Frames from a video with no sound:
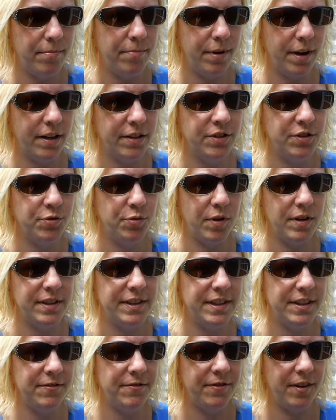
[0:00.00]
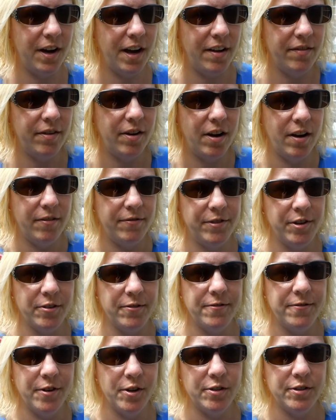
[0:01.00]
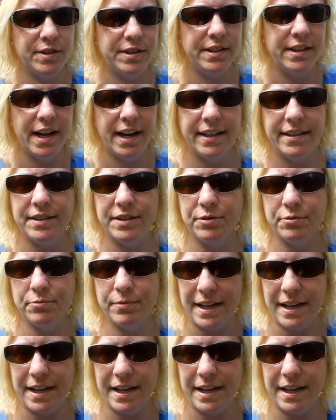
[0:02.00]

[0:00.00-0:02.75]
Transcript: buck 25 off your first night's